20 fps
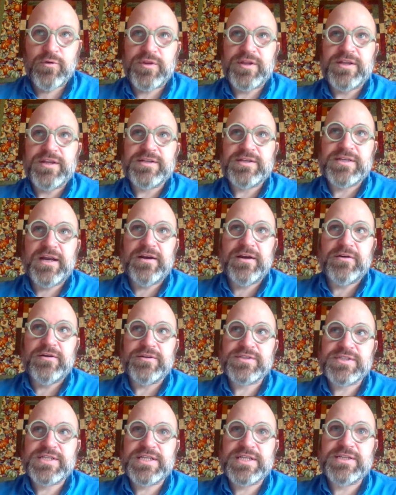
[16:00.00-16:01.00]
the entire
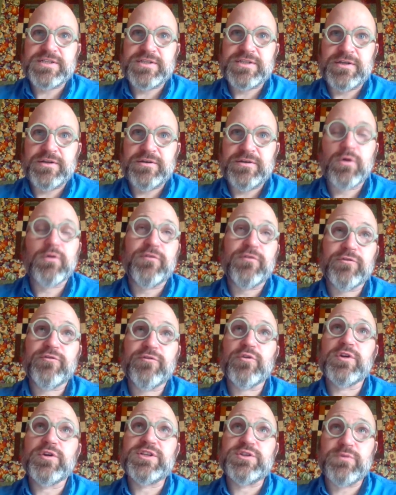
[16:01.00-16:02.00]
season, or
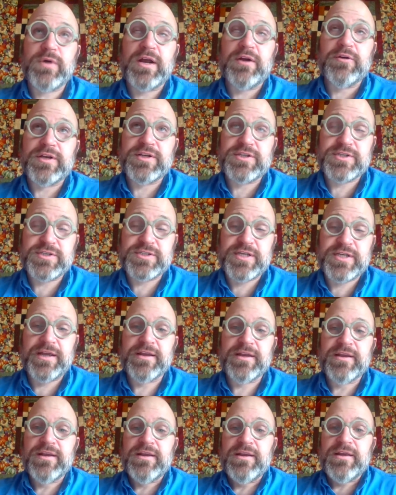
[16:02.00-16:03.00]
for each round, I should
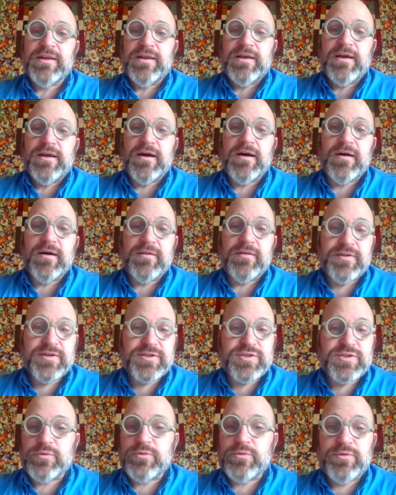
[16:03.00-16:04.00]
say. This
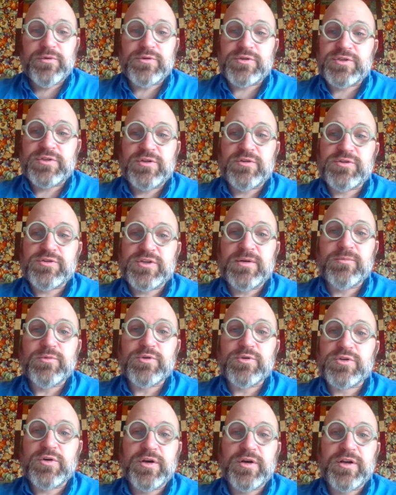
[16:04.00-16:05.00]
year, those
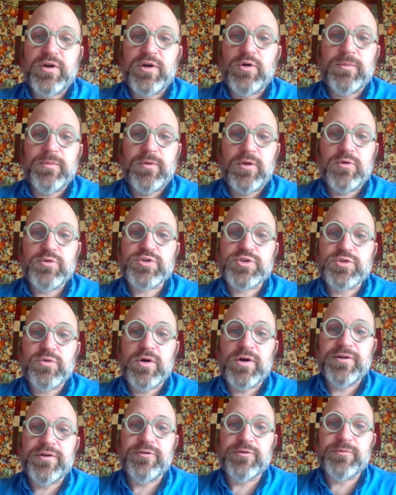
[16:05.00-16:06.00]
numbers are going to go up close to
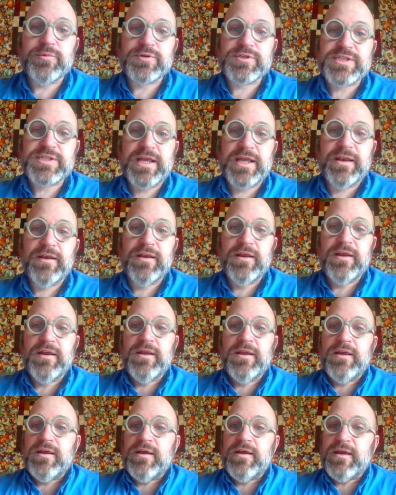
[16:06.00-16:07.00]
100%,
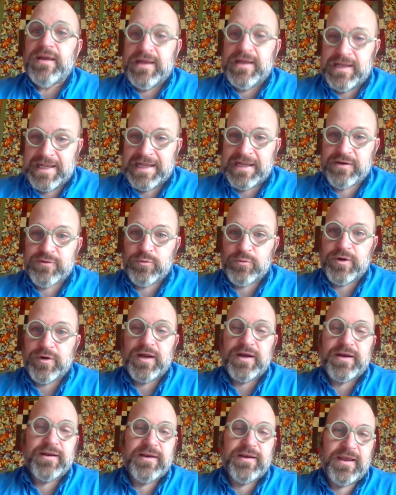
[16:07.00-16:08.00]
and we're
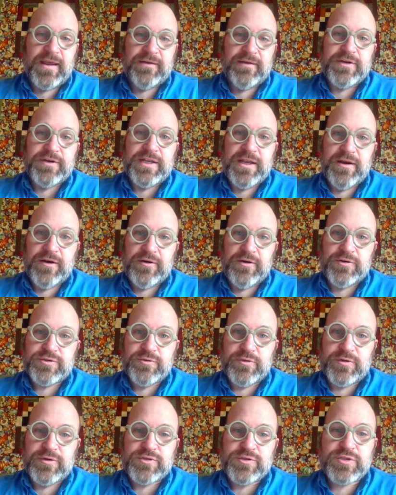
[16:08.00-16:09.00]
not going to have any errors
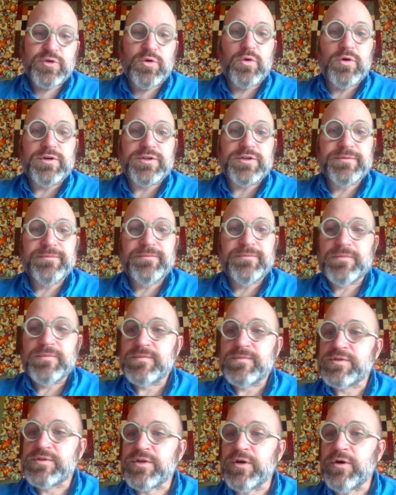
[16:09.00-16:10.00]
with our scores.
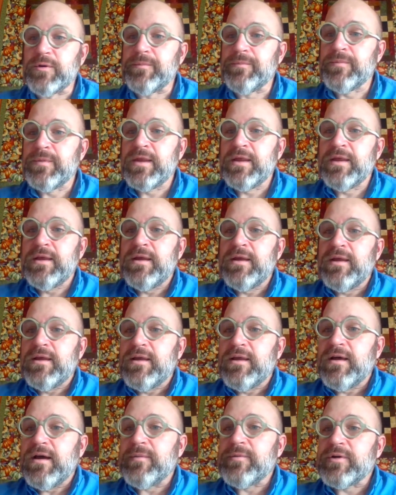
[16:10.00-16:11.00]
So
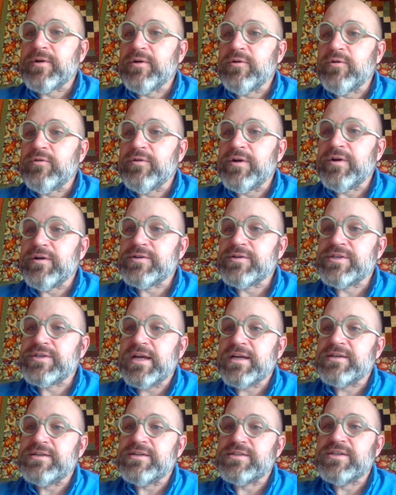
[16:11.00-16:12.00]
I'm going to go over here and
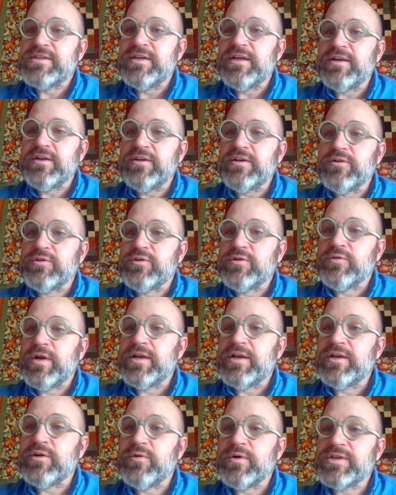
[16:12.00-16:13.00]
check to see any
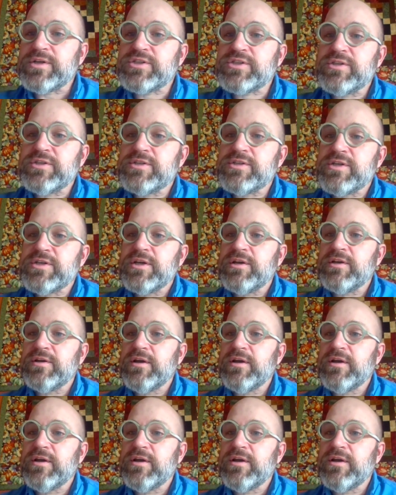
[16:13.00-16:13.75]
questions.